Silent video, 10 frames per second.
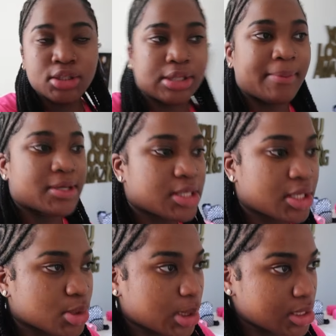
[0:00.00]
So I'm about to
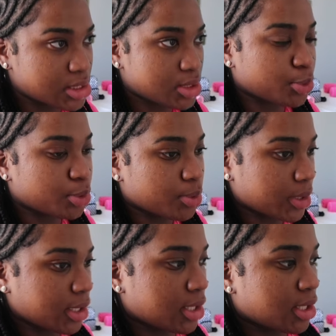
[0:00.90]
get dressed real
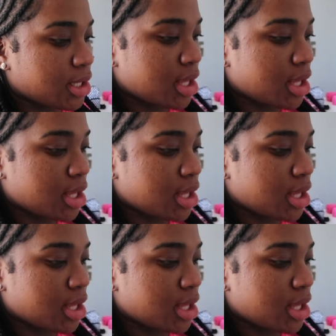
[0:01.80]
quick